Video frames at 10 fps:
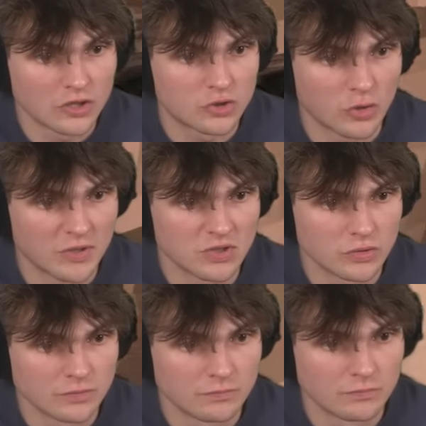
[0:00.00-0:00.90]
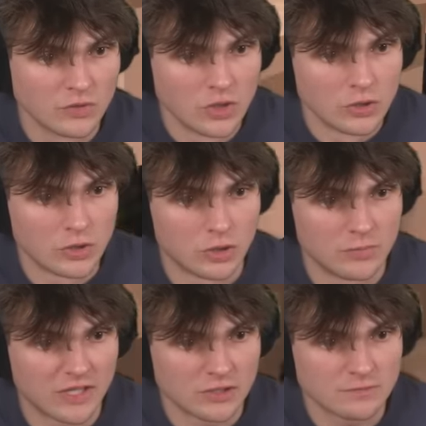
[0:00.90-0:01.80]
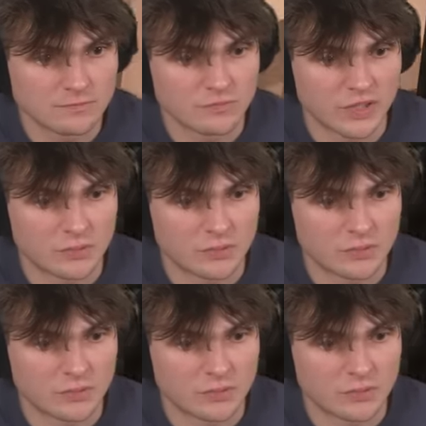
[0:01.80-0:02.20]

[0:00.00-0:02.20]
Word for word: just dropped my sword. Oh my goodness. Pick up my